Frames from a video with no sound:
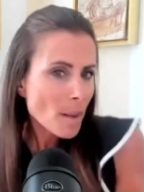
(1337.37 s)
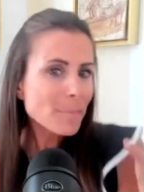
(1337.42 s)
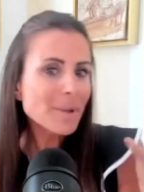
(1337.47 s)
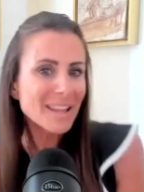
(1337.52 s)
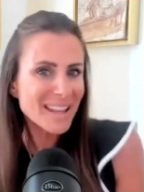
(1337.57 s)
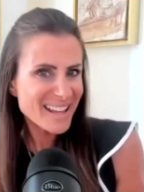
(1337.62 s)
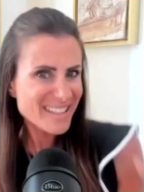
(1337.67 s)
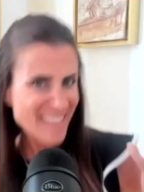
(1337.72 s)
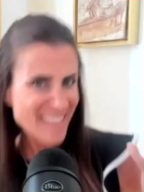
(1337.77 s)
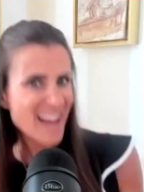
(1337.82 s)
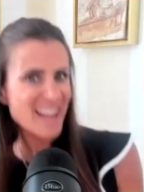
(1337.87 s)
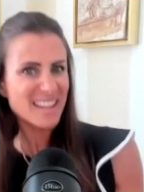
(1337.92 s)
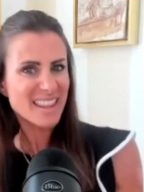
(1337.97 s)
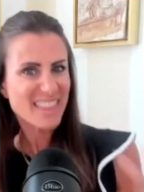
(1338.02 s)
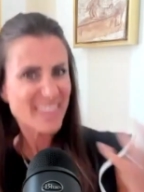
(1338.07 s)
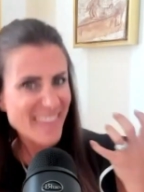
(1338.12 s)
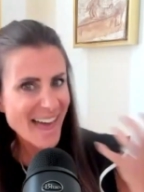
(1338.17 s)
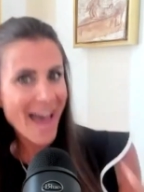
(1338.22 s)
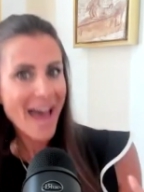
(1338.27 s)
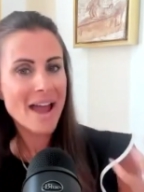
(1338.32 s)
But like
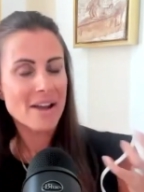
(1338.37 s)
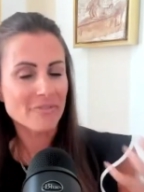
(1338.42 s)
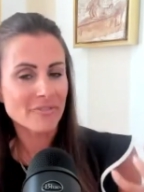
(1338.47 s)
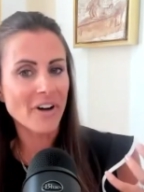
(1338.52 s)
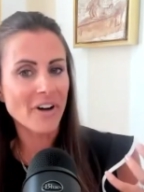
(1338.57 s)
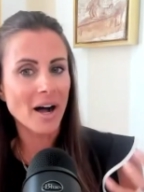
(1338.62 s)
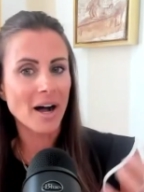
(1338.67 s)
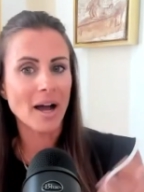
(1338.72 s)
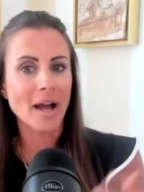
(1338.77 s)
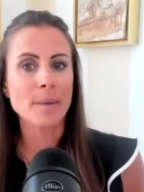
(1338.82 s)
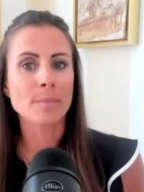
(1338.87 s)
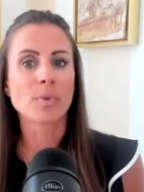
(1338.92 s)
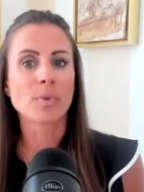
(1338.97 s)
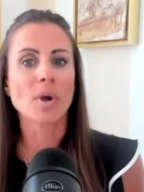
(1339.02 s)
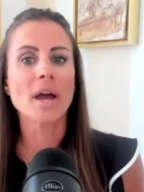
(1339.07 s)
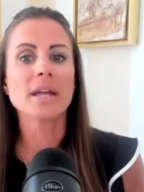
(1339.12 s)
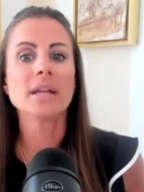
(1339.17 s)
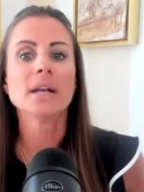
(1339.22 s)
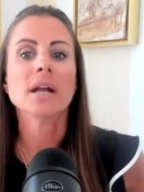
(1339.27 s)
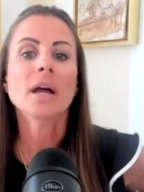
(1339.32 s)
that vibe,
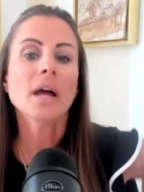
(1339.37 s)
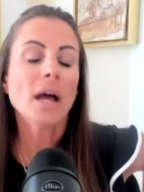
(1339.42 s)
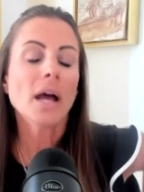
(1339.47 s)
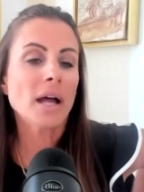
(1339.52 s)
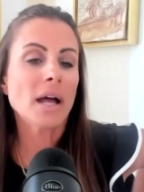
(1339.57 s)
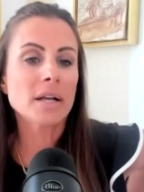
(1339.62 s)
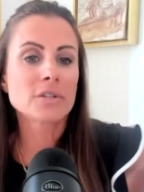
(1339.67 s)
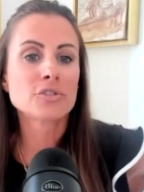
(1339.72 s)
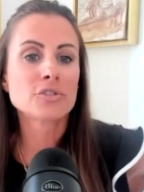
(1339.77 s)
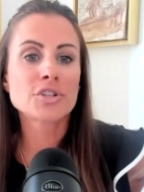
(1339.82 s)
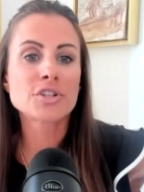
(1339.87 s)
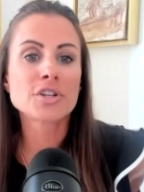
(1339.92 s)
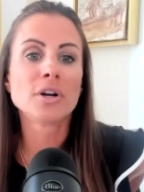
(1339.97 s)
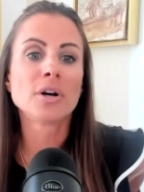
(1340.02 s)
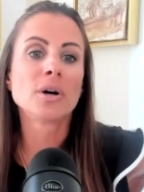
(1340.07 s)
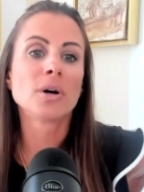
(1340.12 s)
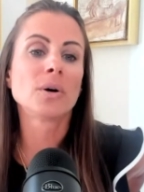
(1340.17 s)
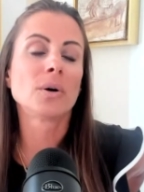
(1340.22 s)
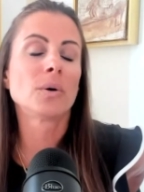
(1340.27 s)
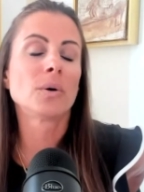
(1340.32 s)
right? And
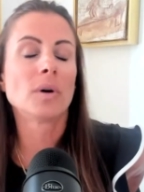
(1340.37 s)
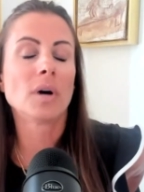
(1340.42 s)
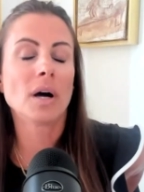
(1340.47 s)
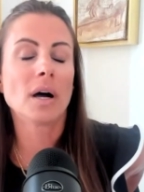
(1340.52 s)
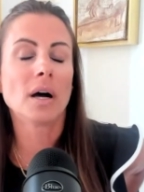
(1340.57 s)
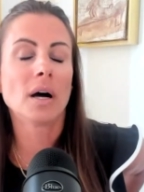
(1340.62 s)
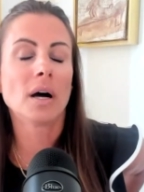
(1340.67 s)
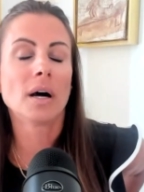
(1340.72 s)
so